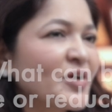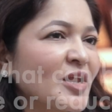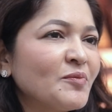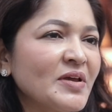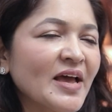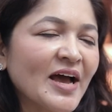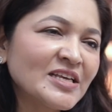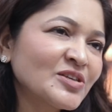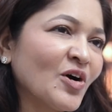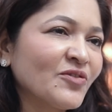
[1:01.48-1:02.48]
can be
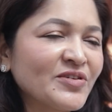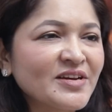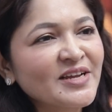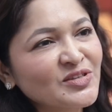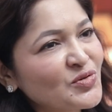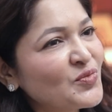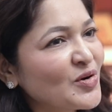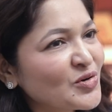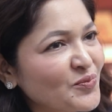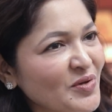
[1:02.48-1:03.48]
as confident as you
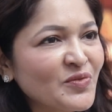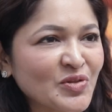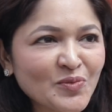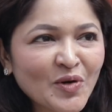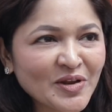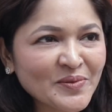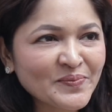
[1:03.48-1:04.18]
want to be with your body.